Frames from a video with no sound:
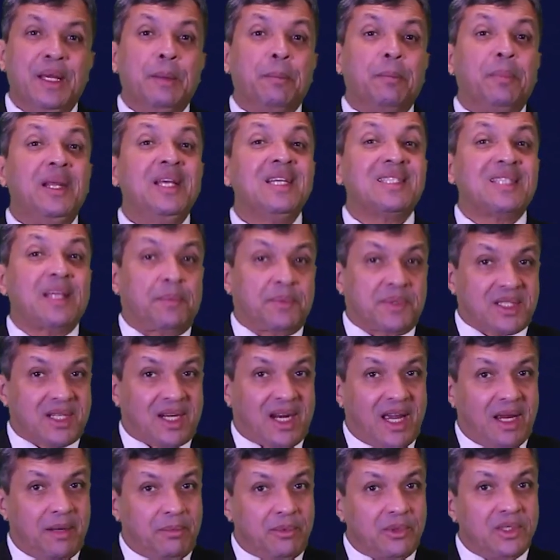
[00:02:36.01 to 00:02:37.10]
Please
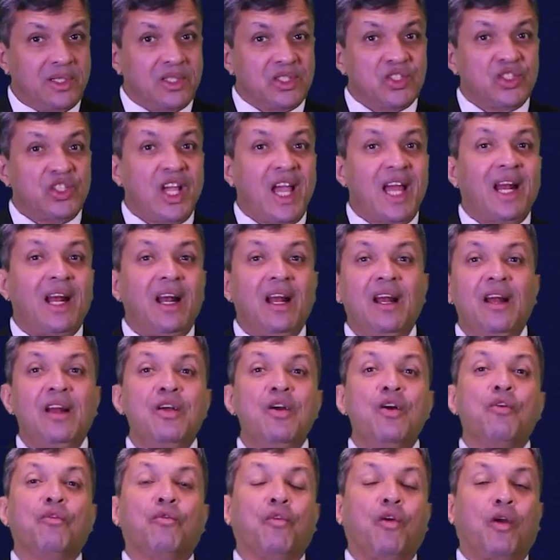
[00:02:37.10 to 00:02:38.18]
subscribe to this channel
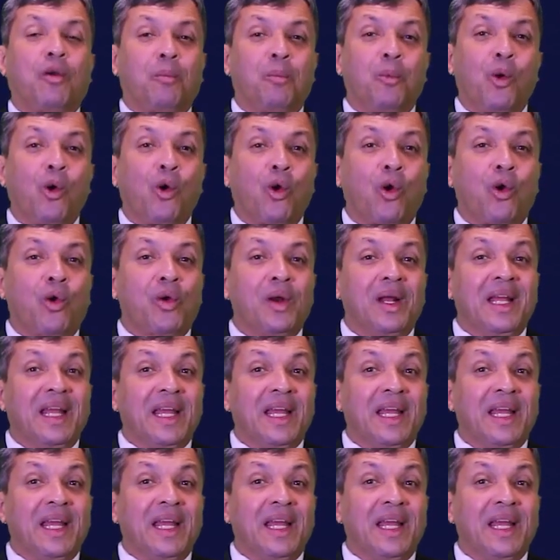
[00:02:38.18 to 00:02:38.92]
for more